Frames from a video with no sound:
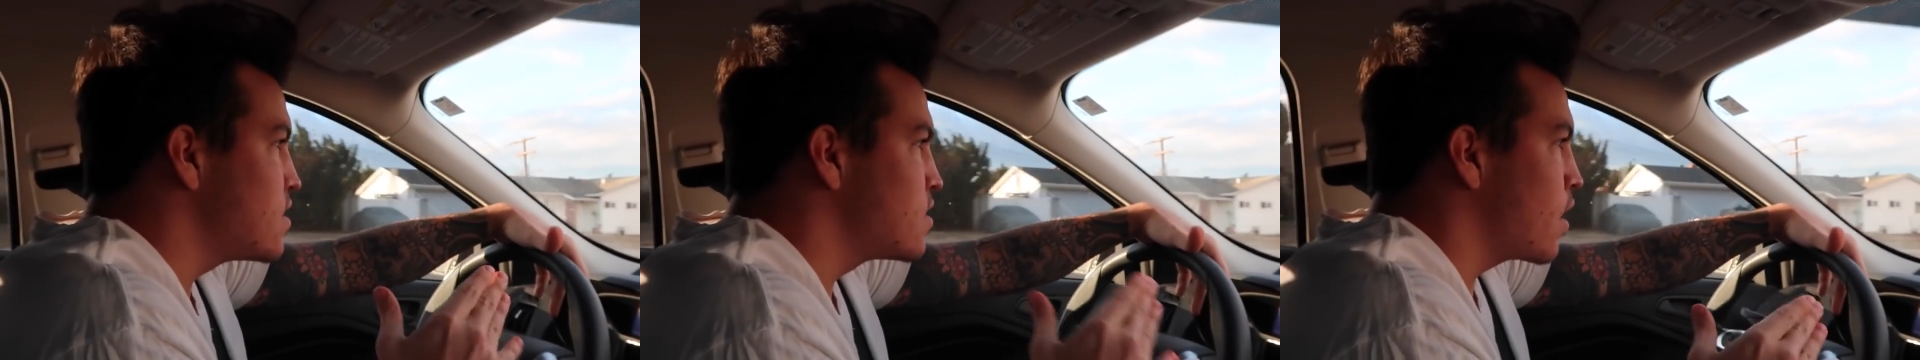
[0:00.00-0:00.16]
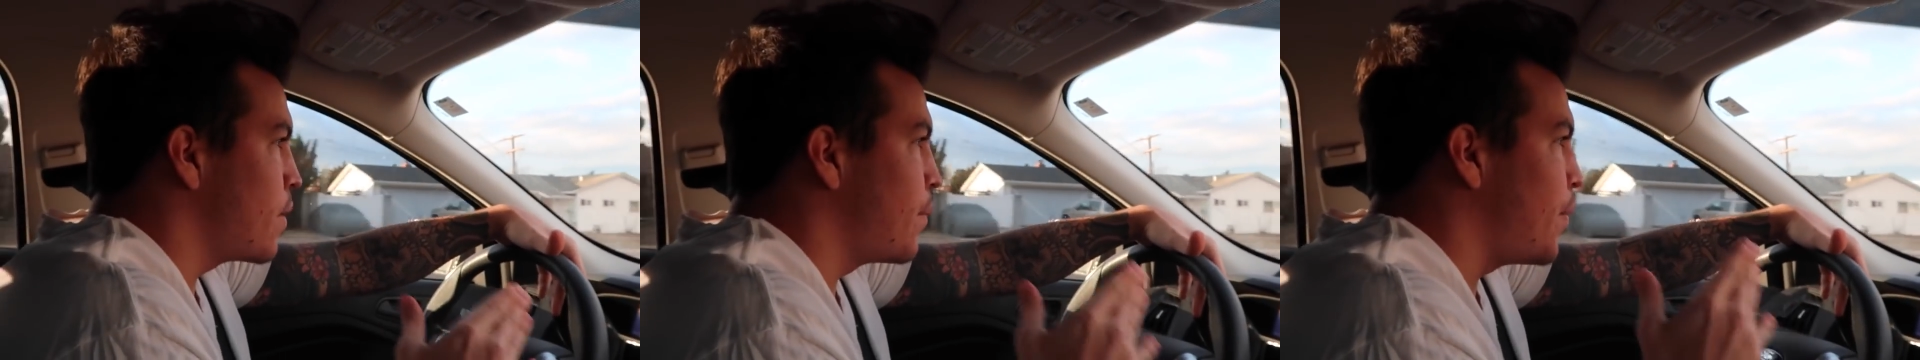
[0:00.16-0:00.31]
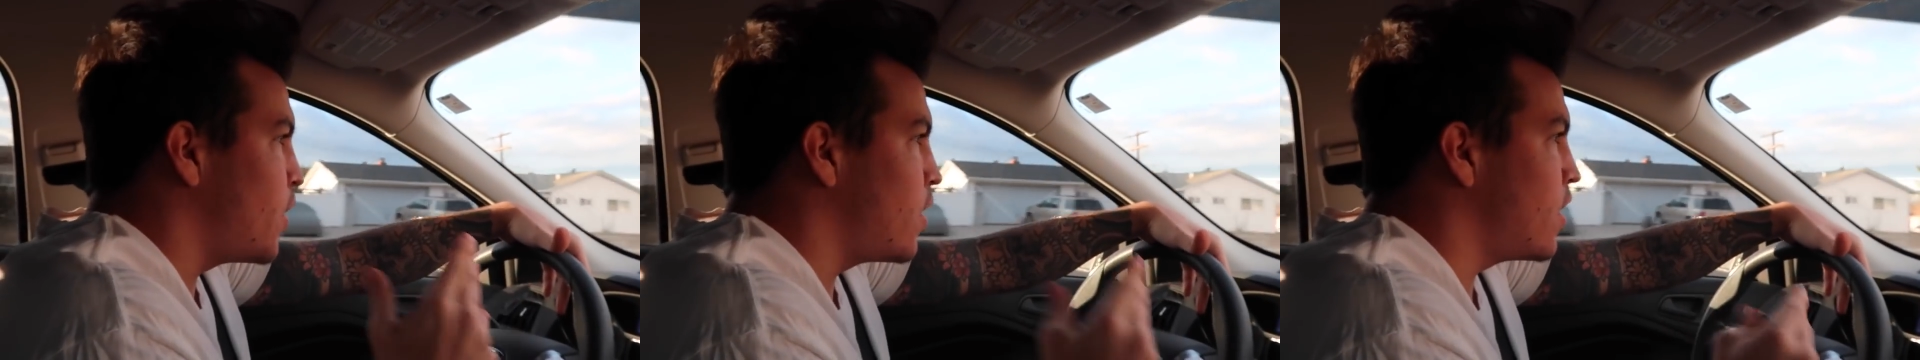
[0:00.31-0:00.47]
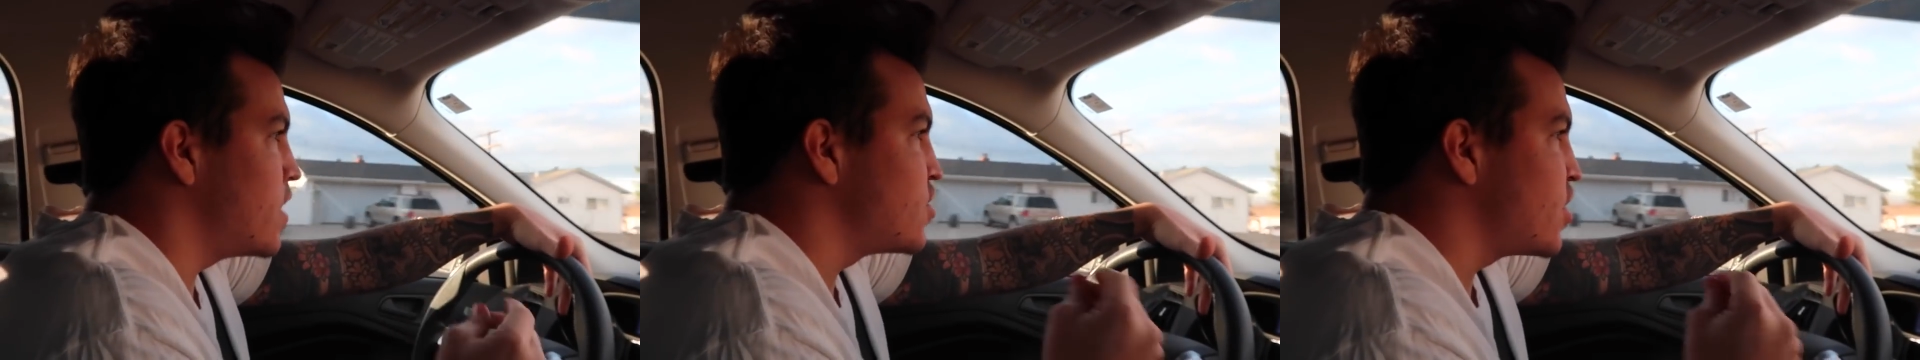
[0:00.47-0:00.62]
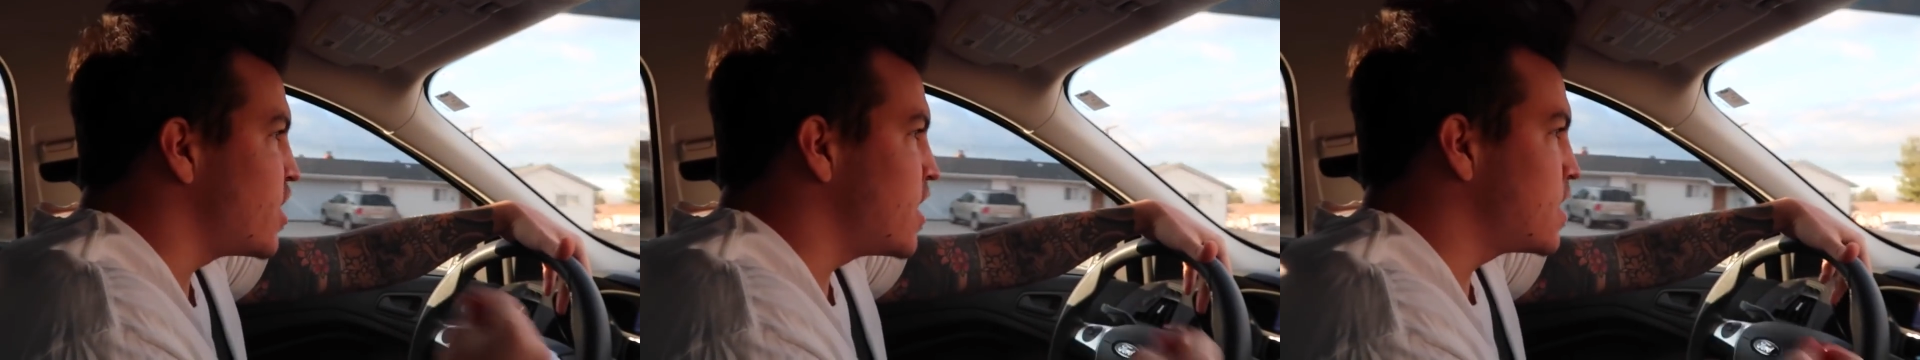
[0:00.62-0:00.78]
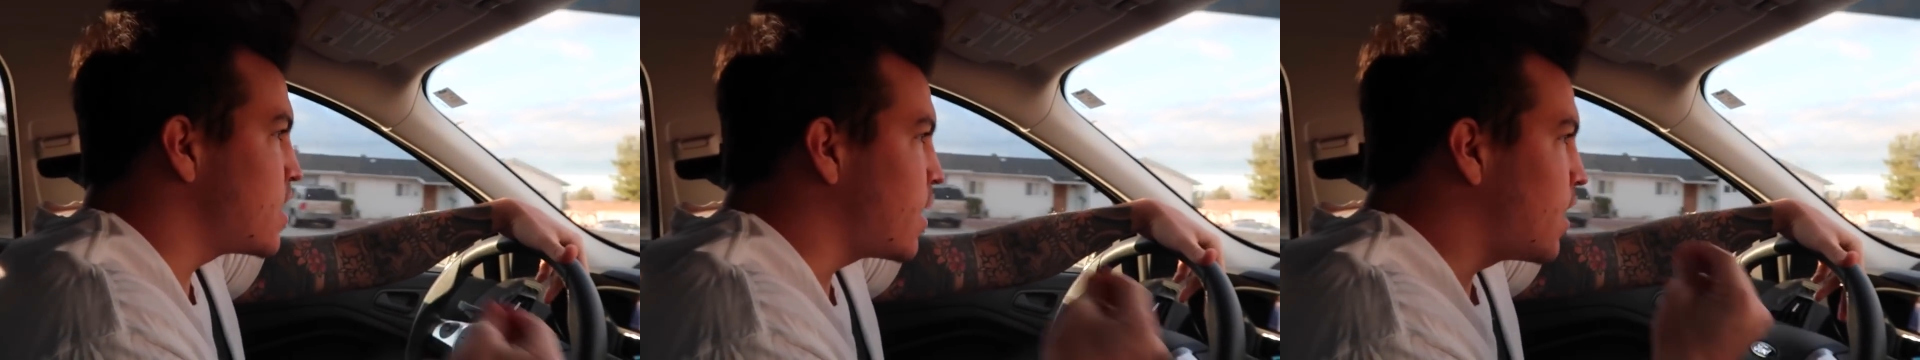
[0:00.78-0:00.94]
It's your boy
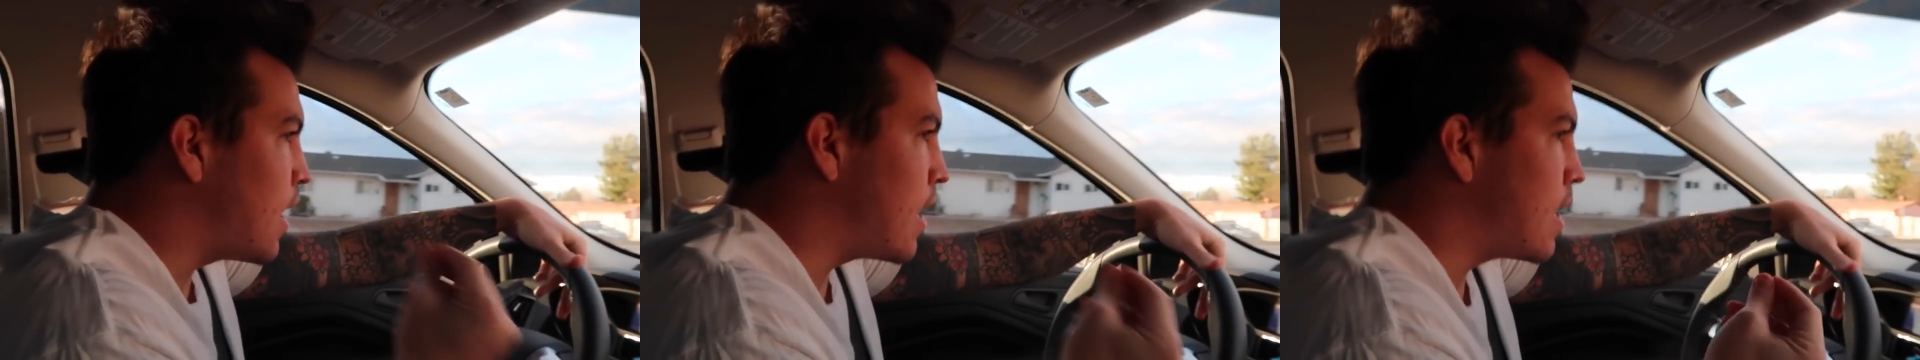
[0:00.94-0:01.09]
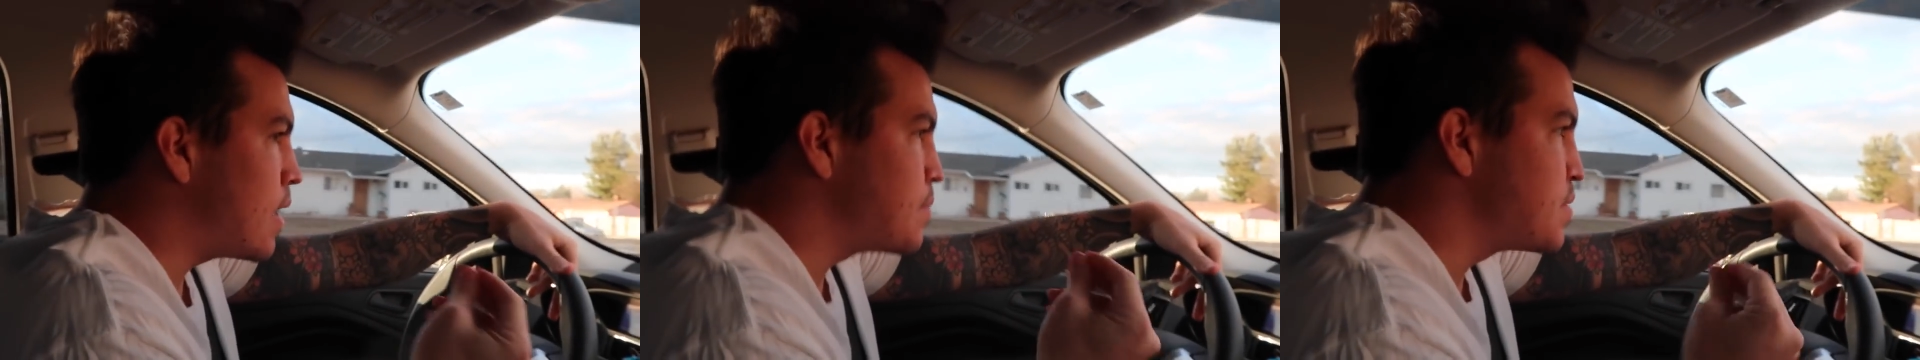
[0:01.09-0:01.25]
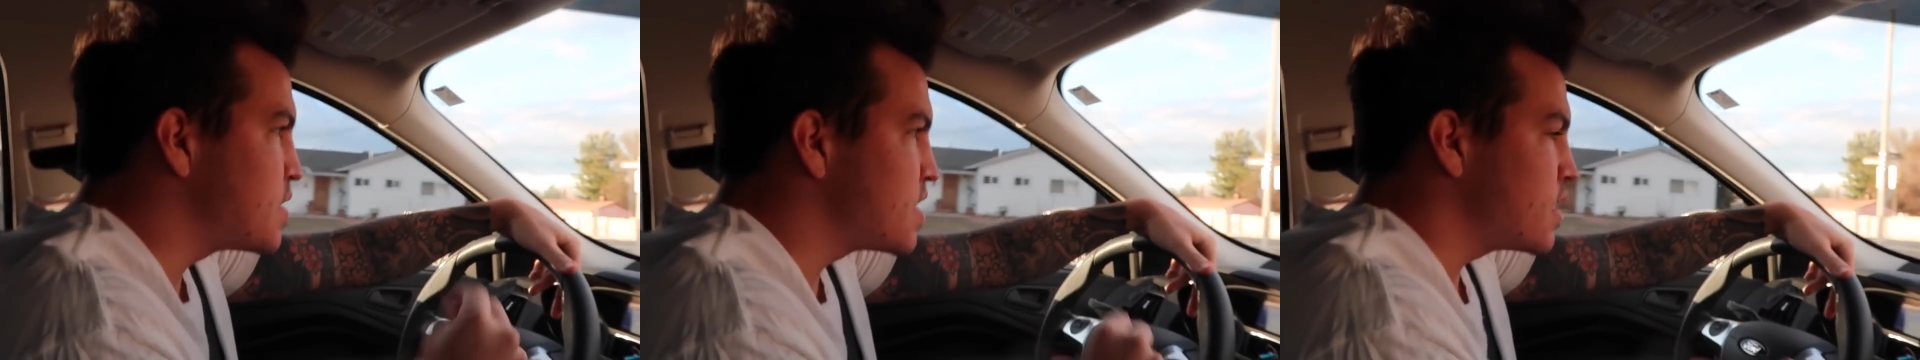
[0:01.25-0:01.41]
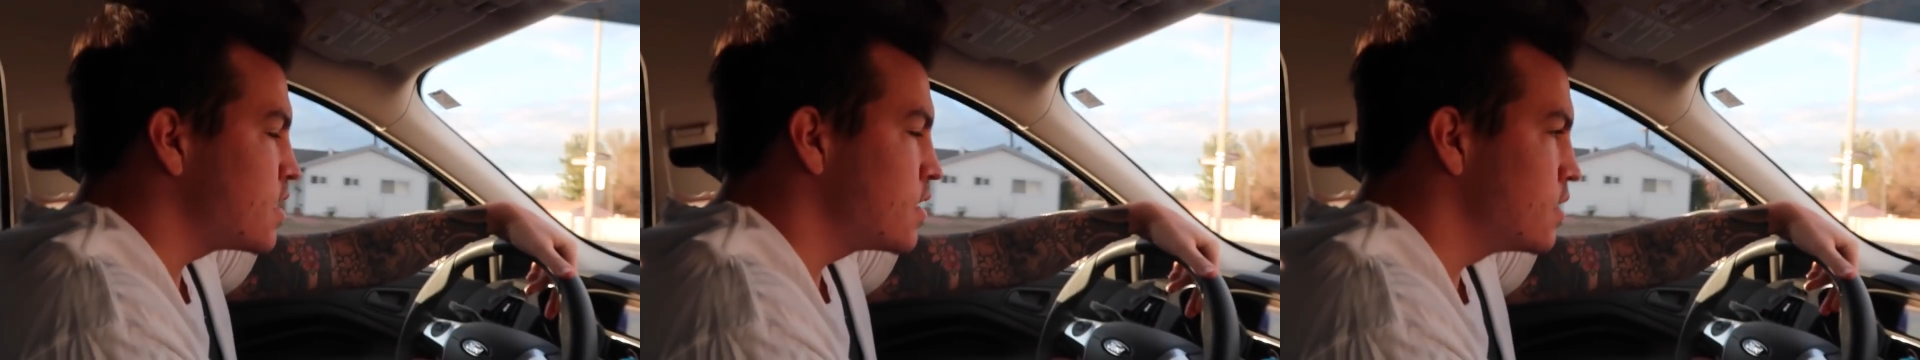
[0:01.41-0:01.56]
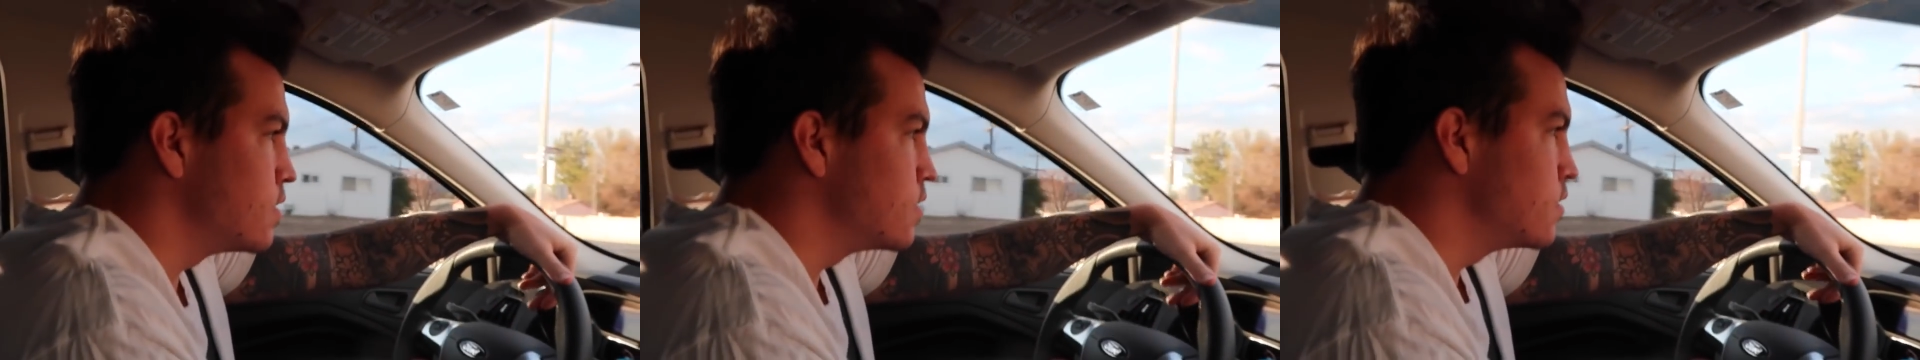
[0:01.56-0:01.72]
J D. Lobster.